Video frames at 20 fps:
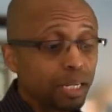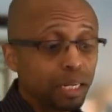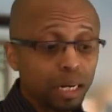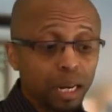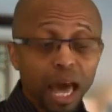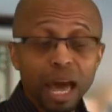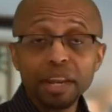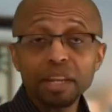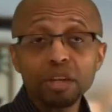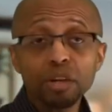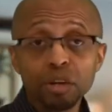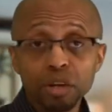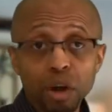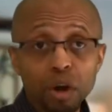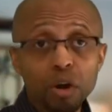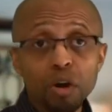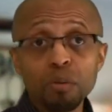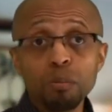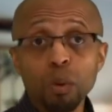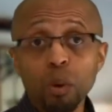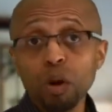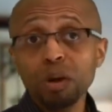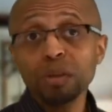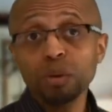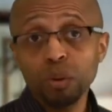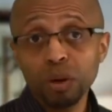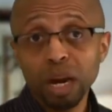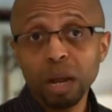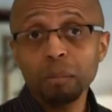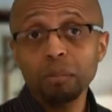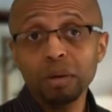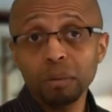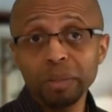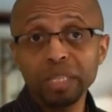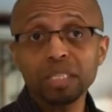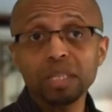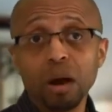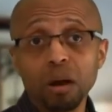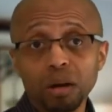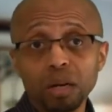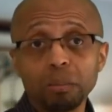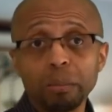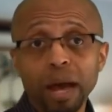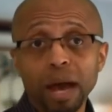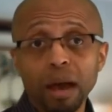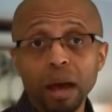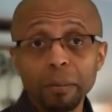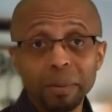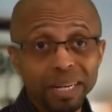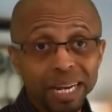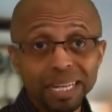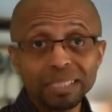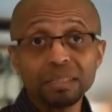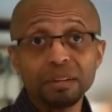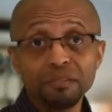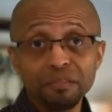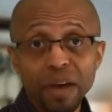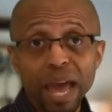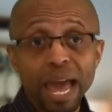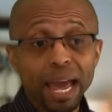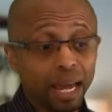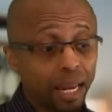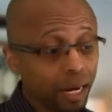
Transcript: A lot of you are going to earn more than what I'm going to be talking about. I mean, that's a fact.